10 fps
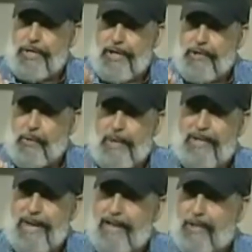each
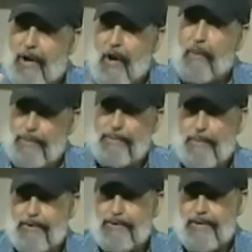week takes a homeless
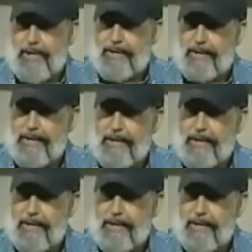person in